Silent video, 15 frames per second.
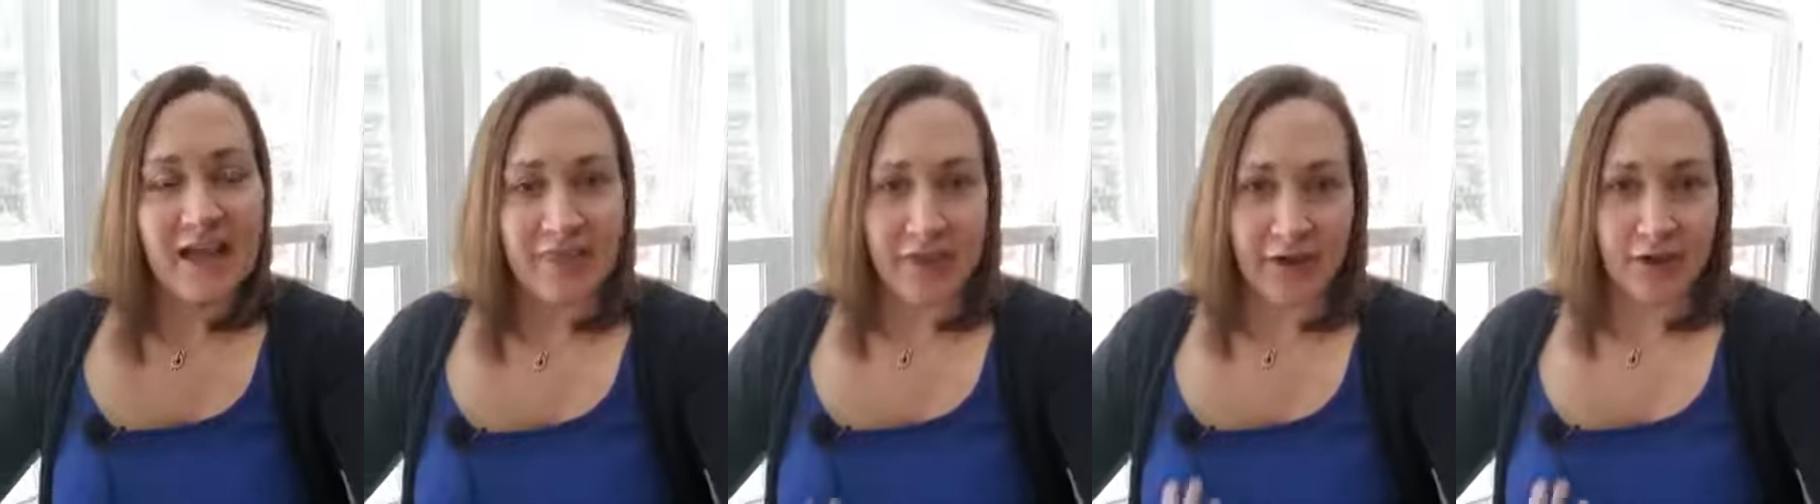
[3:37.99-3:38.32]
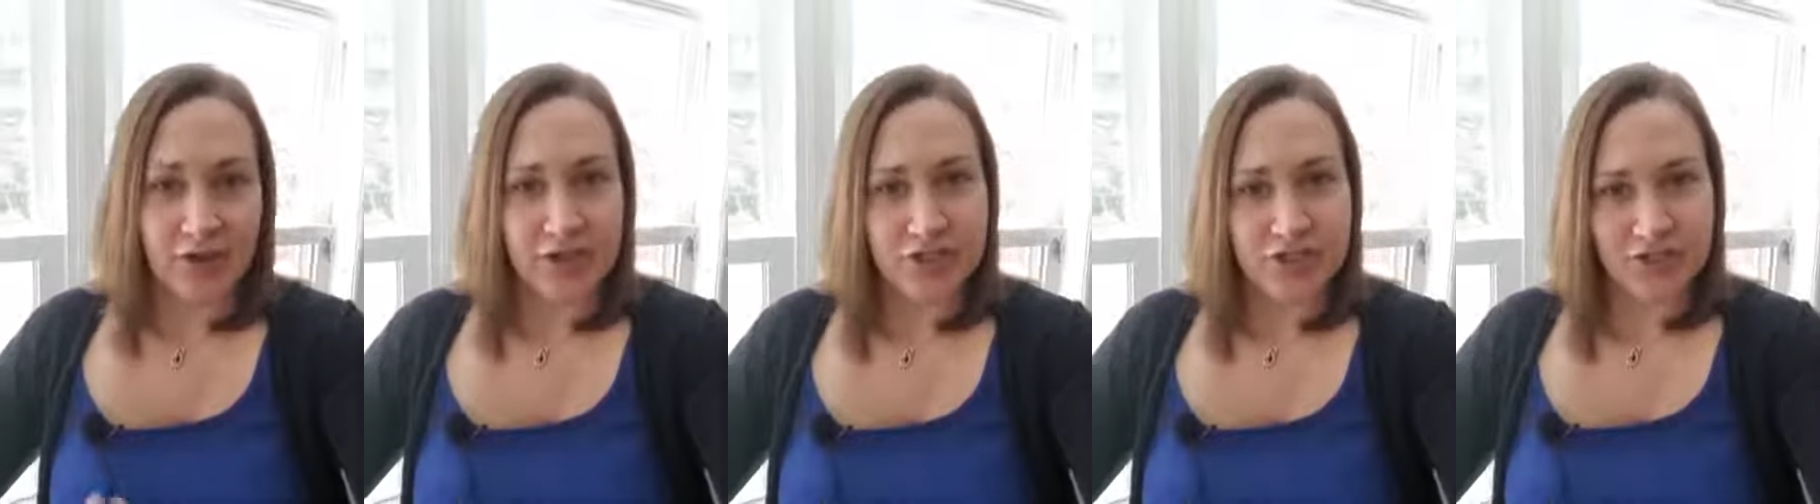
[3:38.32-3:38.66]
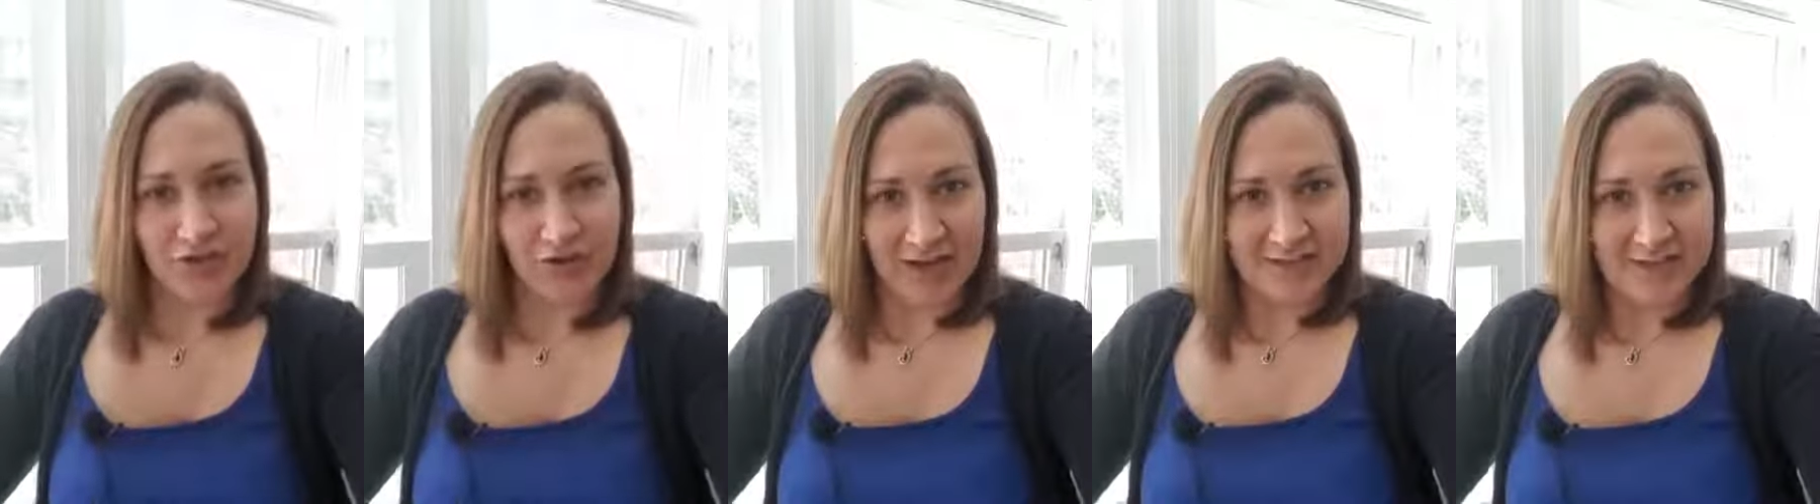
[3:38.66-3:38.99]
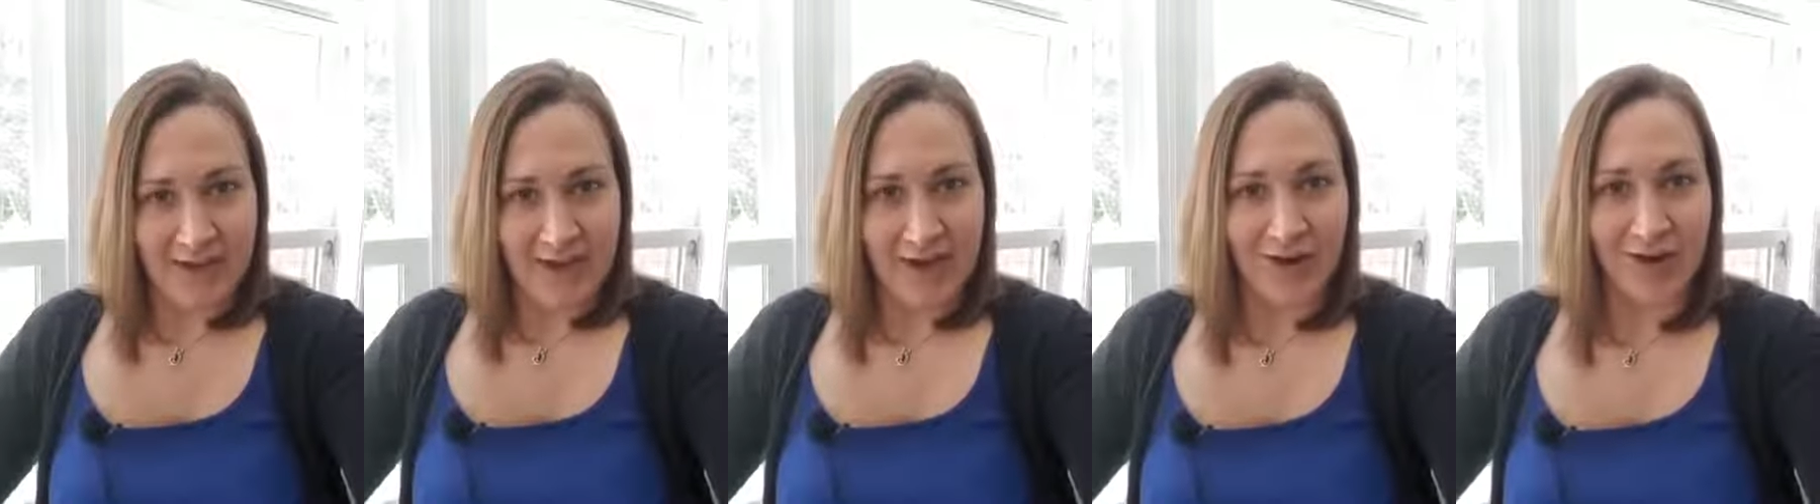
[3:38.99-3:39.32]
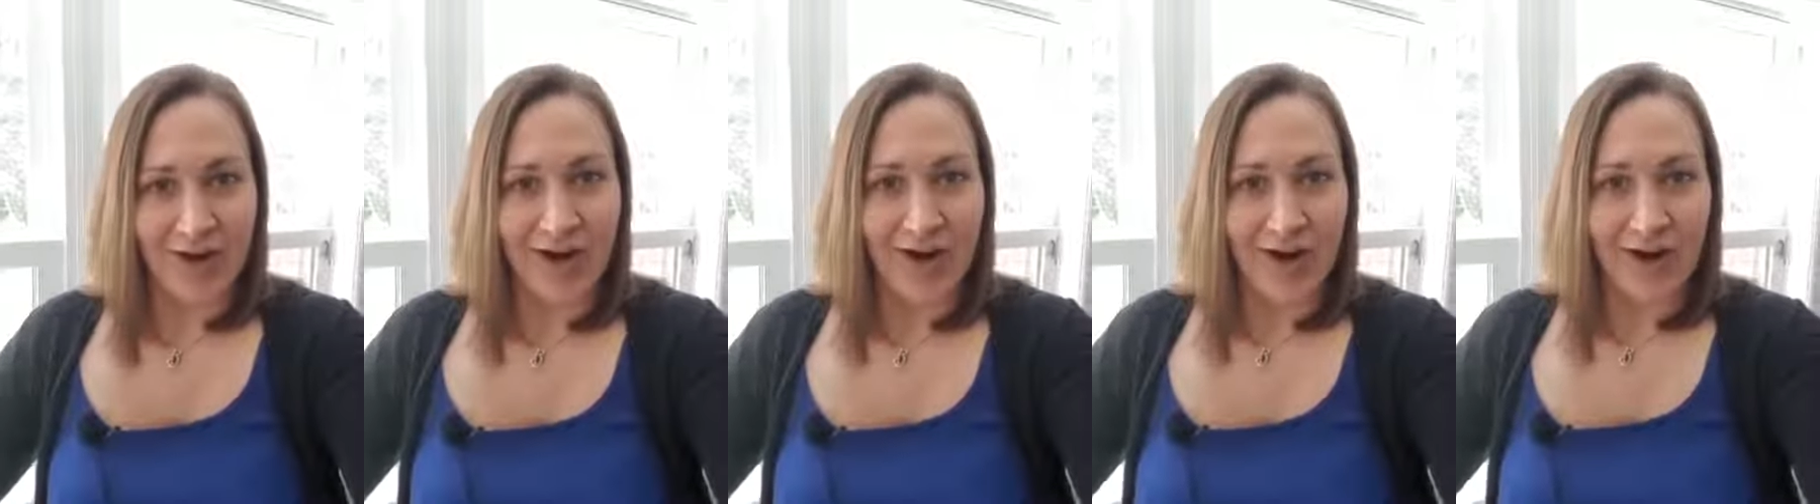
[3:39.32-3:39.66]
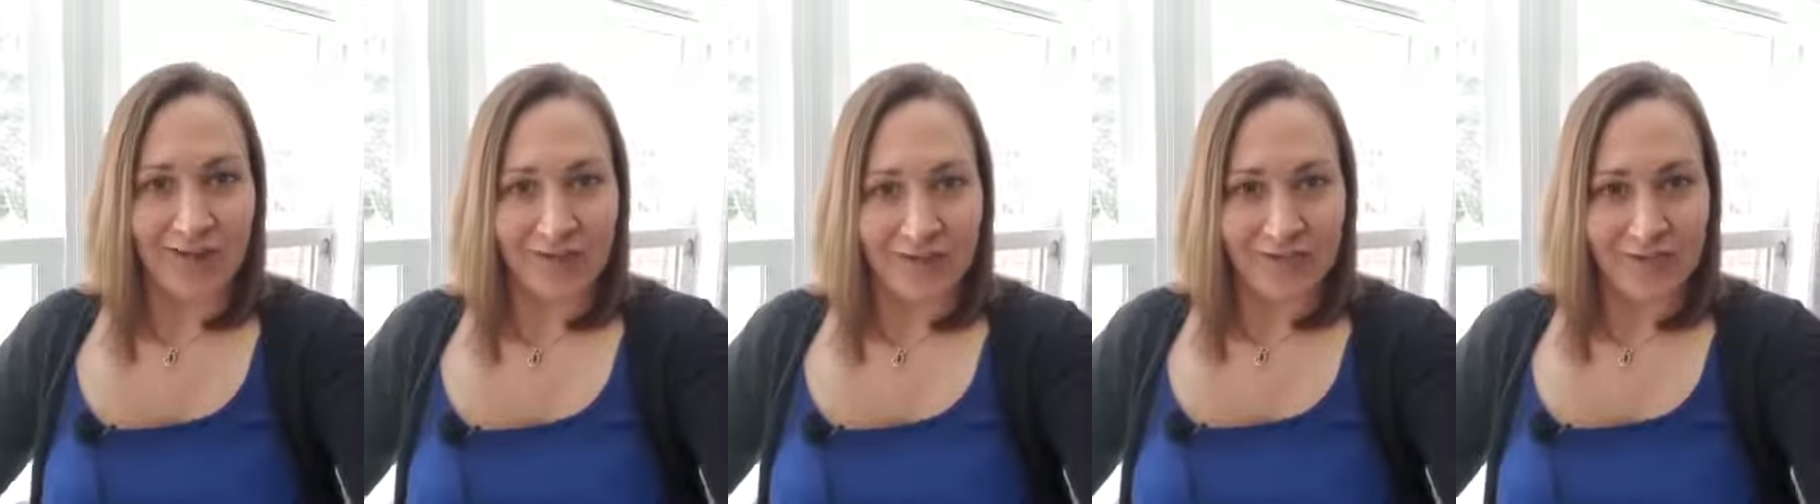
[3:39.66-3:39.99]
that are going to stress out
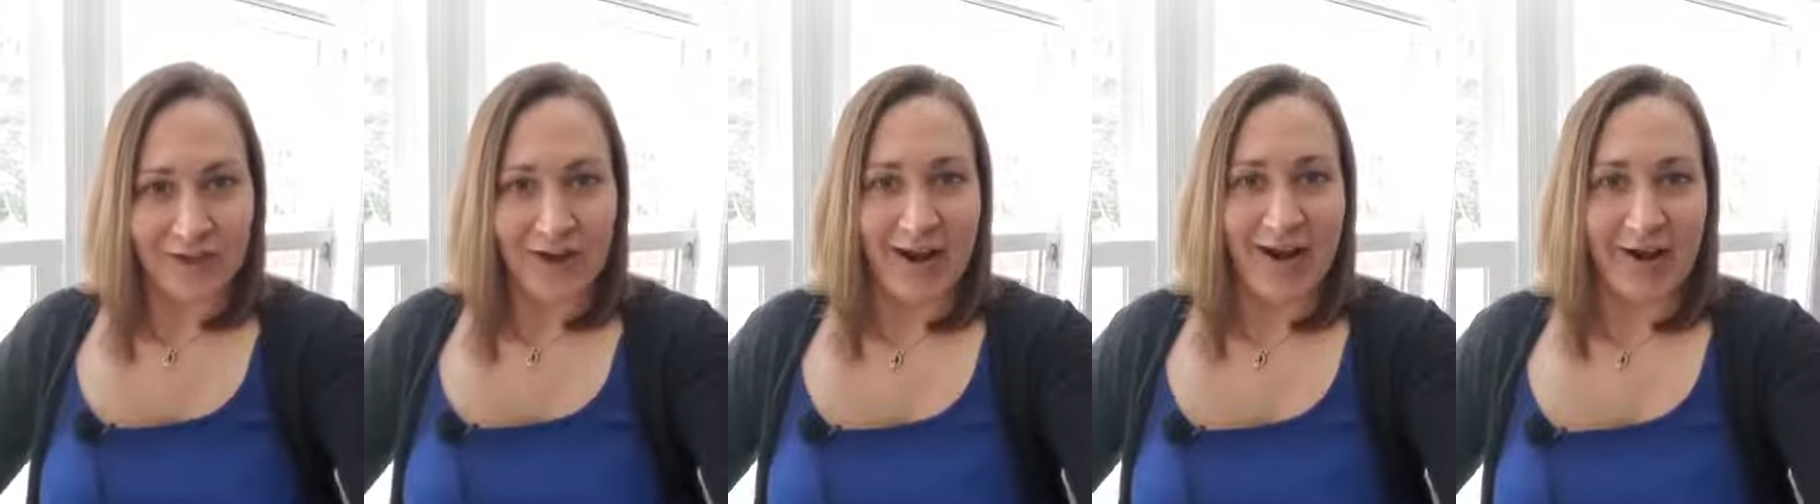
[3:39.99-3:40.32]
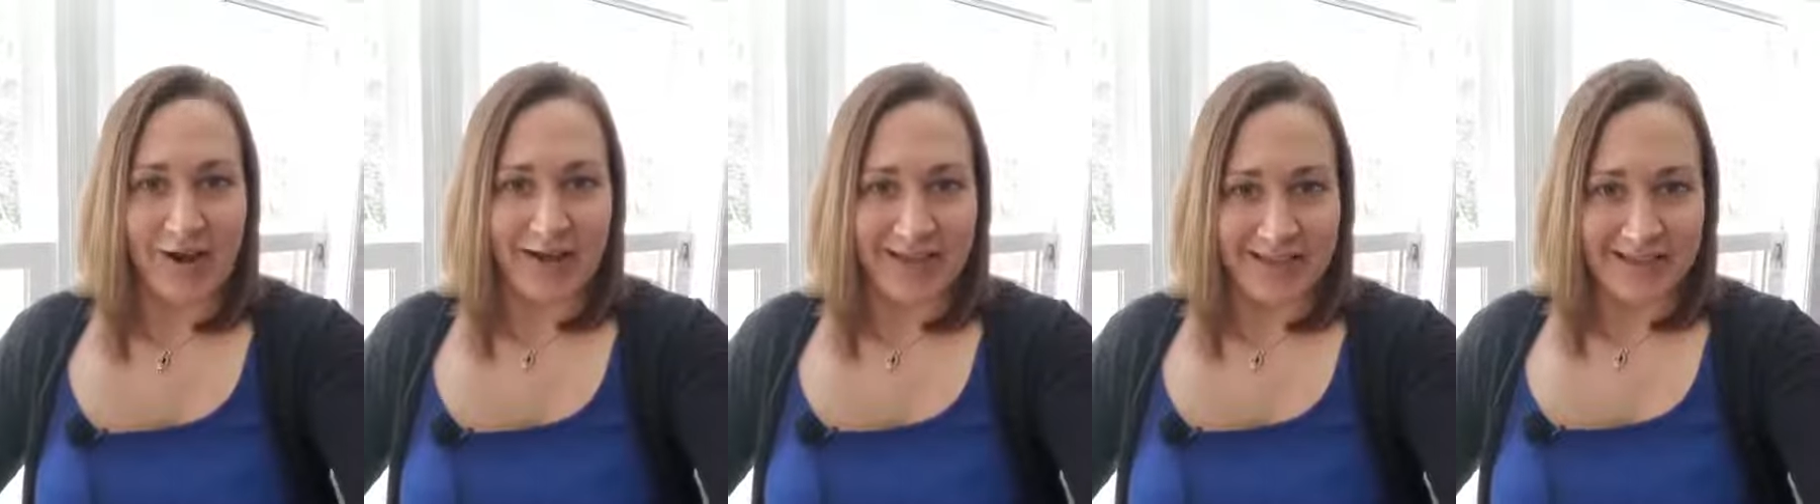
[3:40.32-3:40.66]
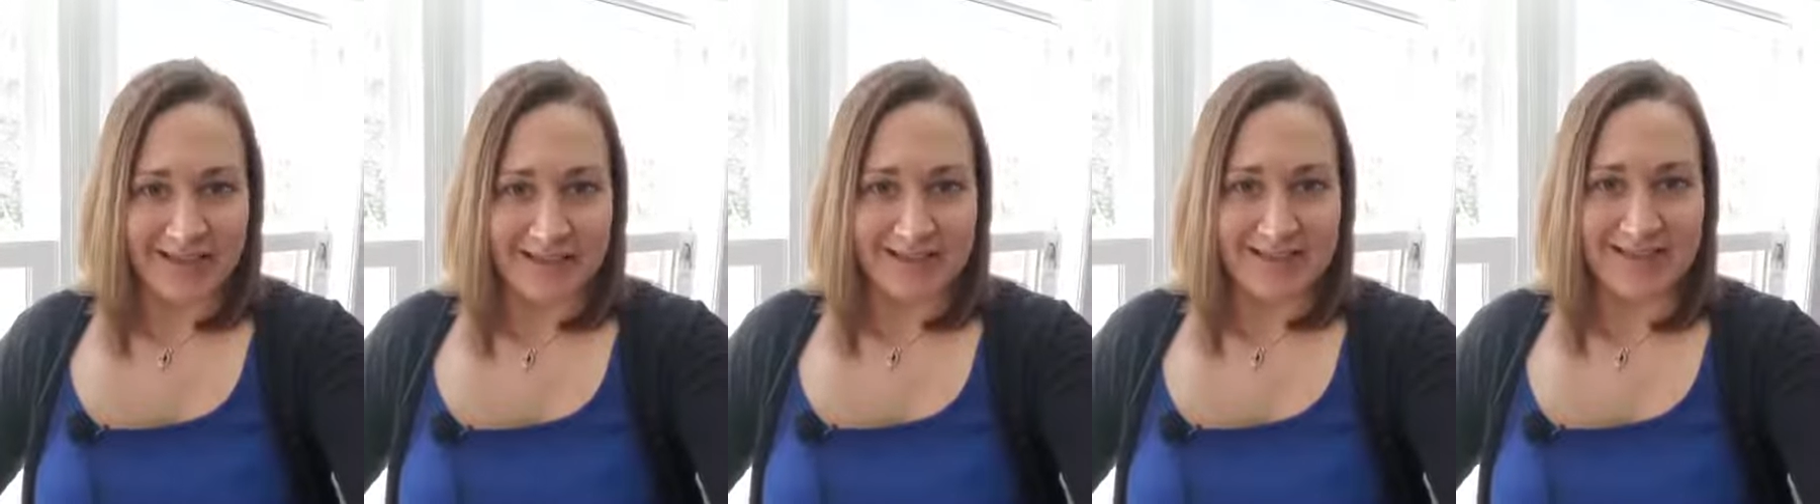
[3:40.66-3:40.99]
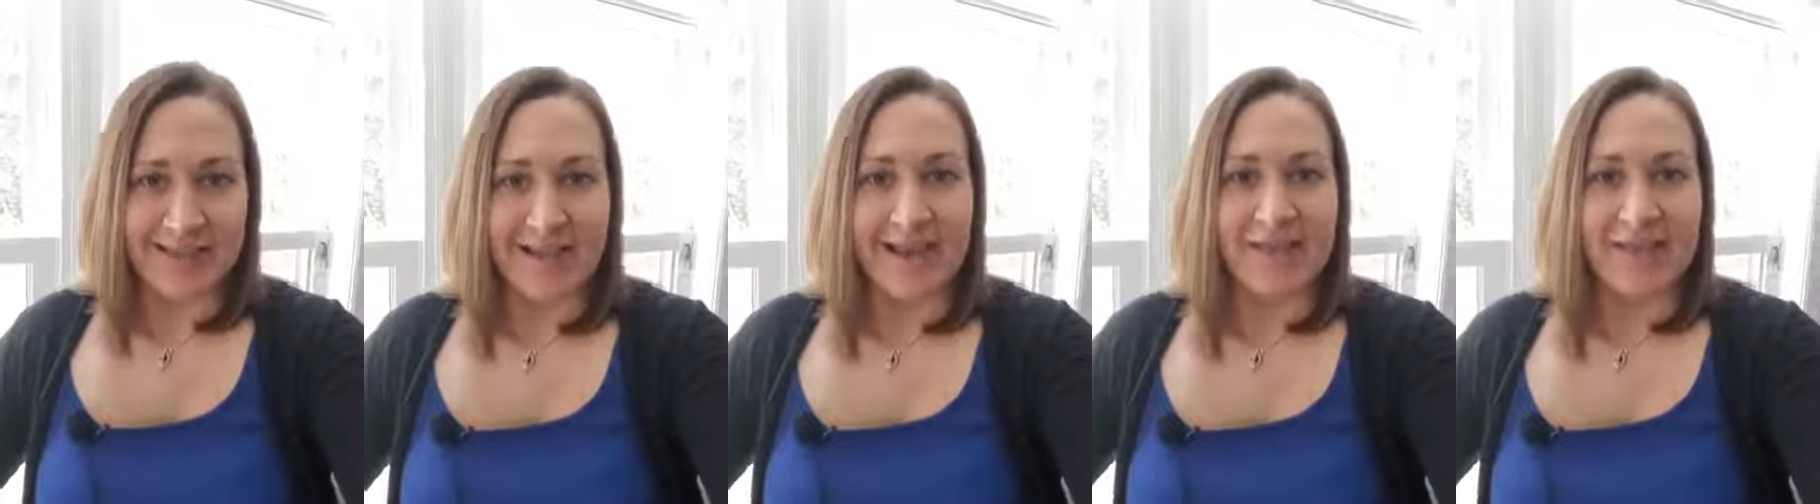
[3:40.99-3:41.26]
our liver and our kidneys